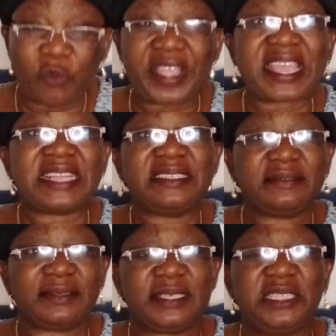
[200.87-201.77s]
wicked.
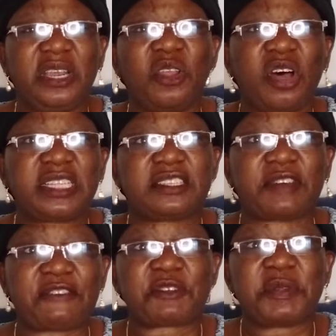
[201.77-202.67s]
The Lord is
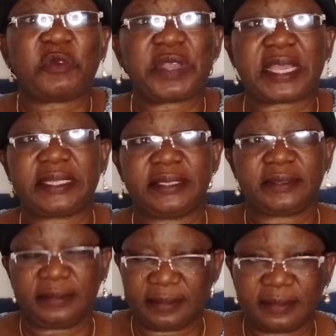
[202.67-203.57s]
far from the wicked.
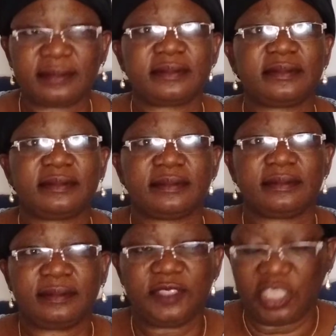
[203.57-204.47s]

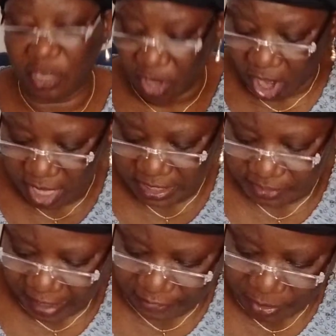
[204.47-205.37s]
The Lord is
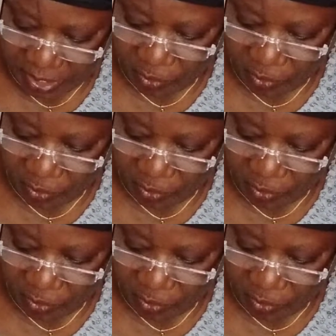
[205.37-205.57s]
far from the